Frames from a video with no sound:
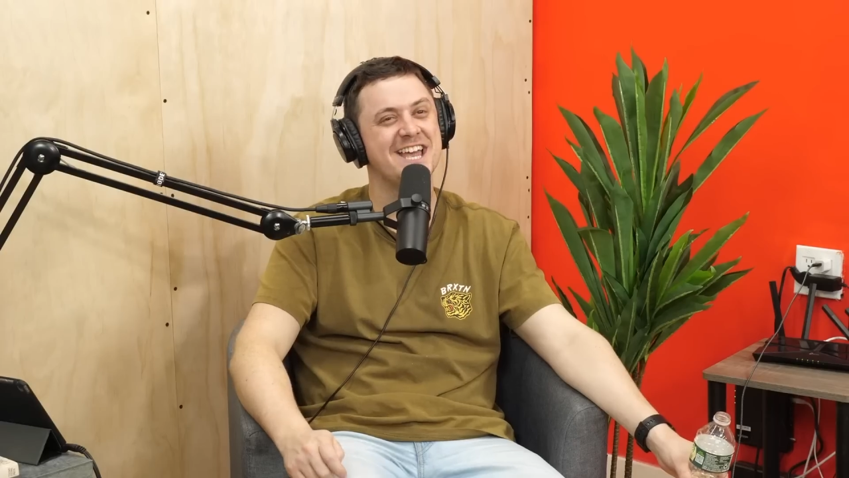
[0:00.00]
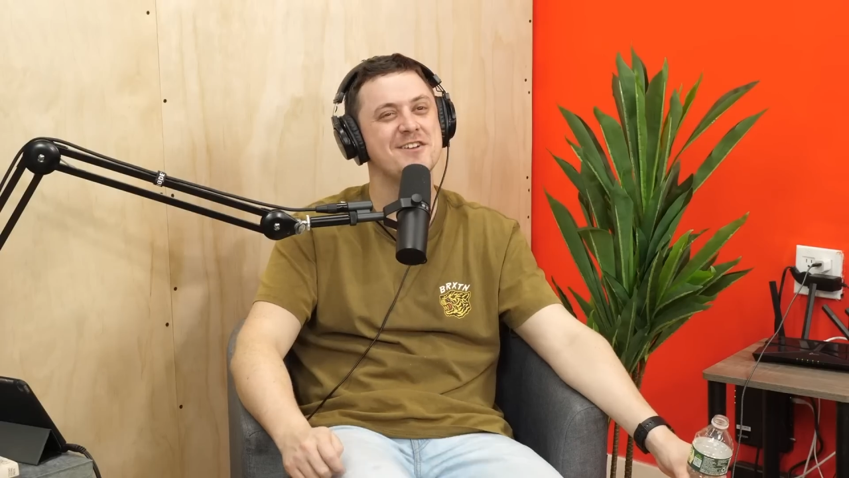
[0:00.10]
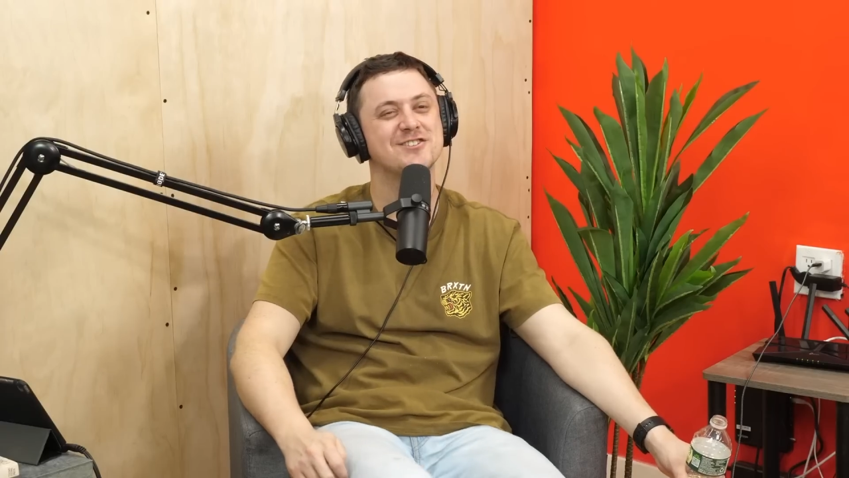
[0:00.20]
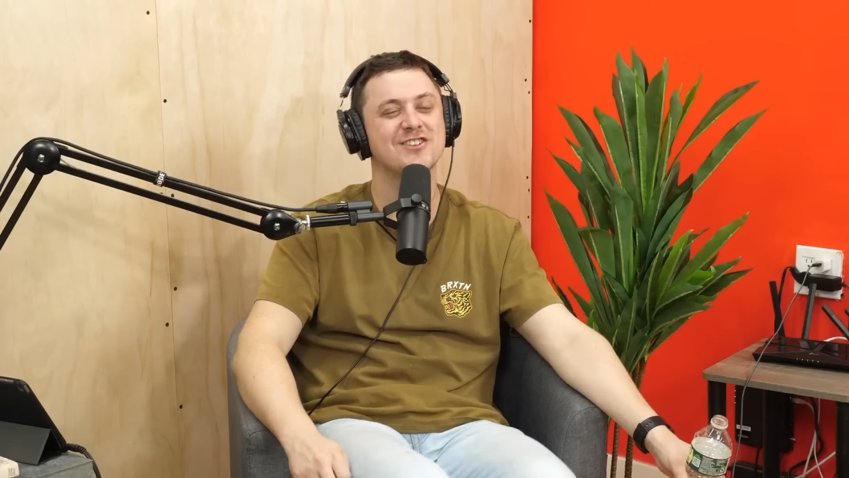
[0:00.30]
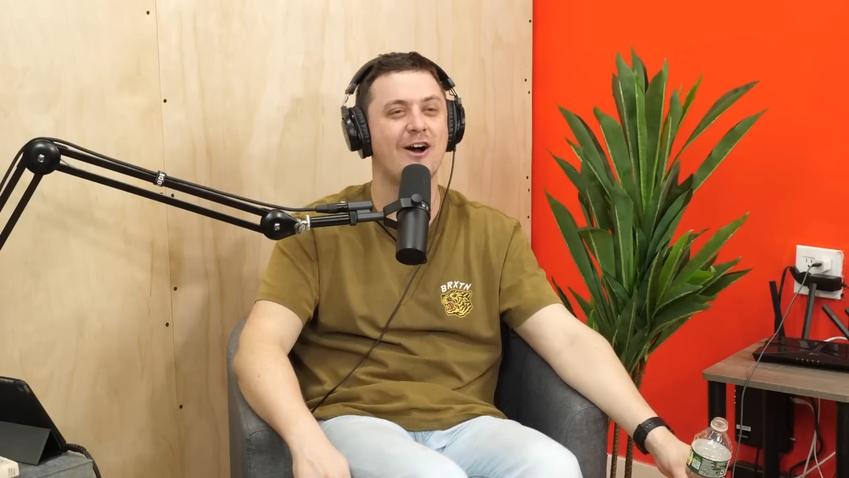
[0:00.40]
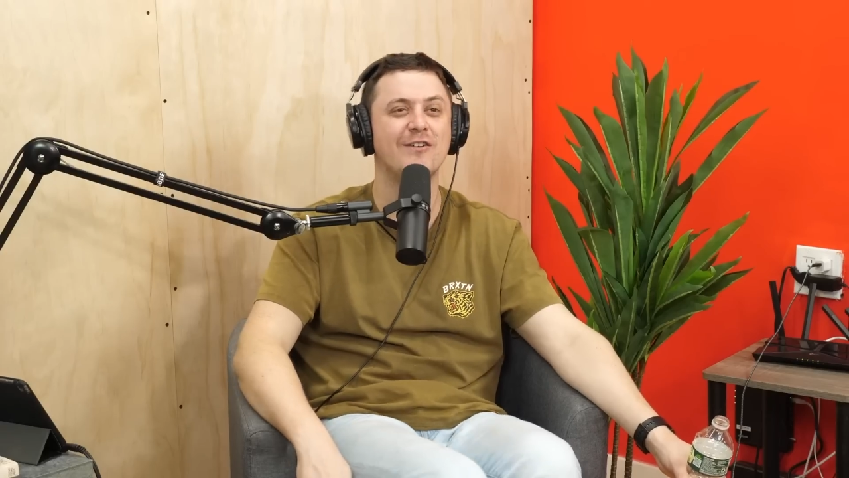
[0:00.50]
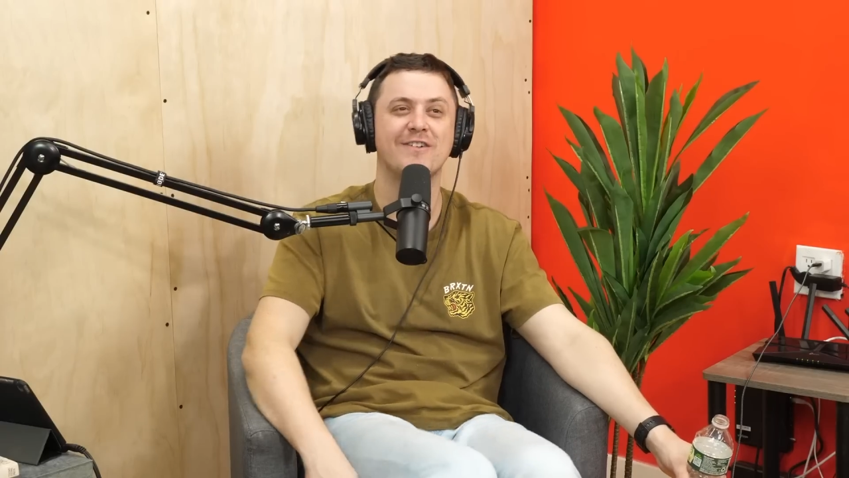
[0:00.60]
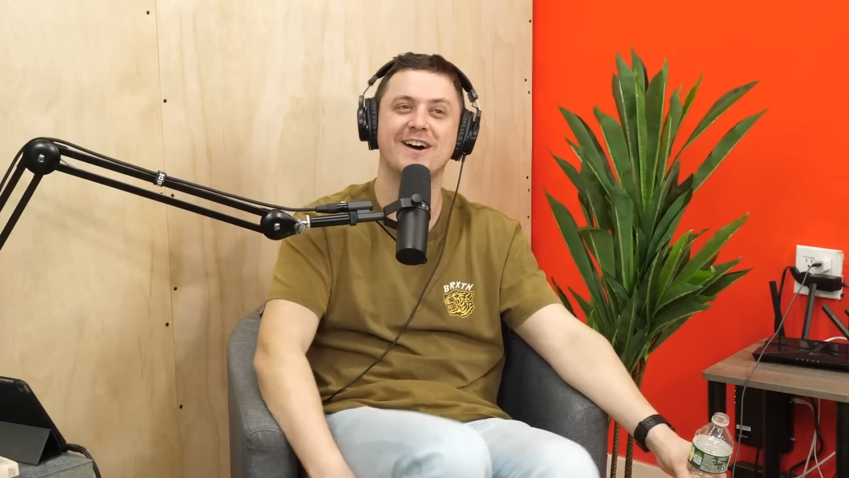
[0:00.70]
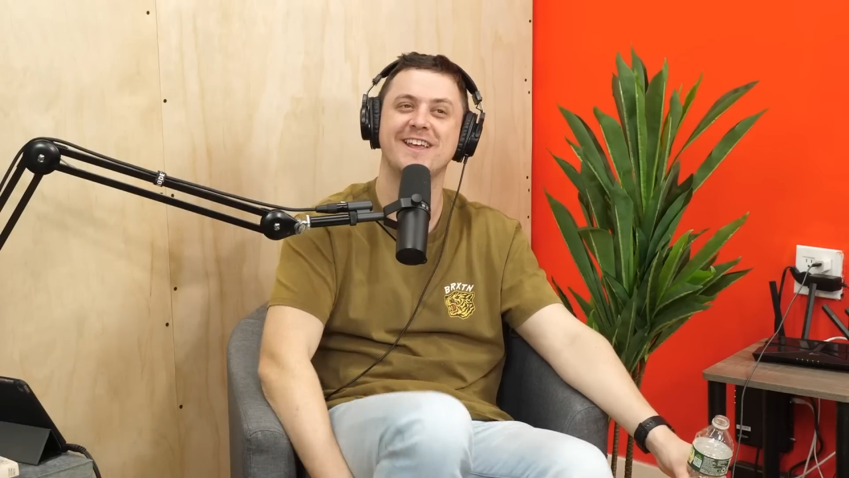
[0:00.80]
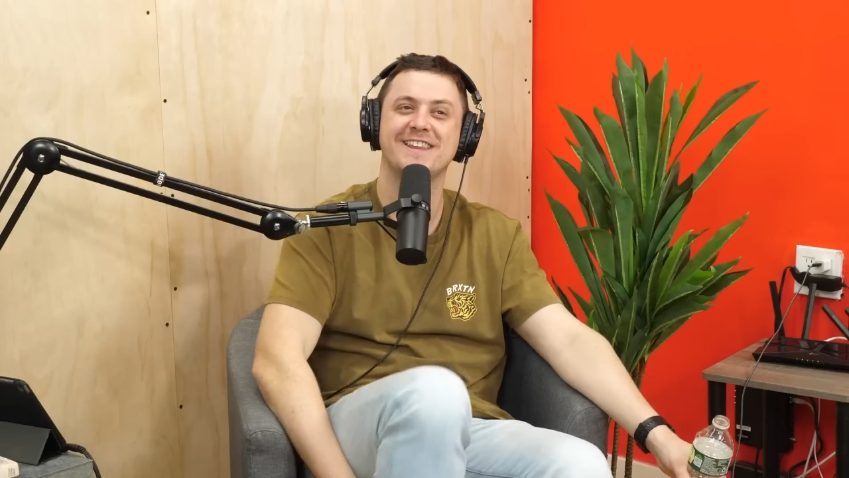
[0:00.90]
is so
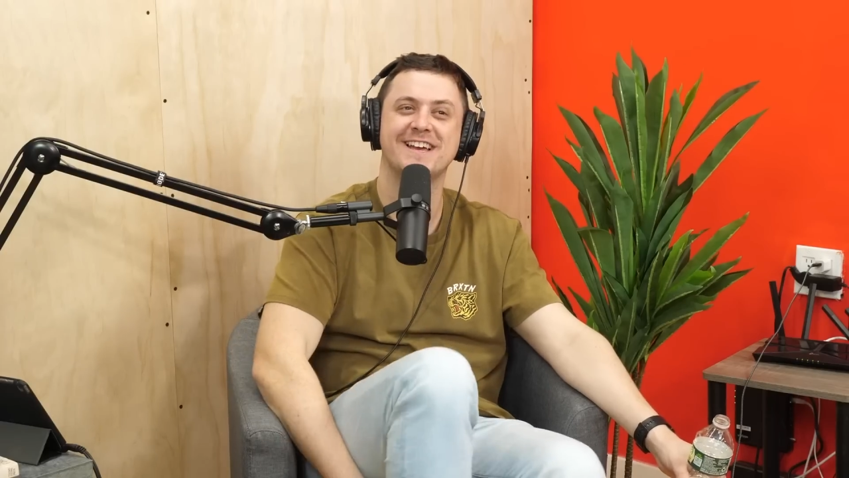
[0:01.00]
funny.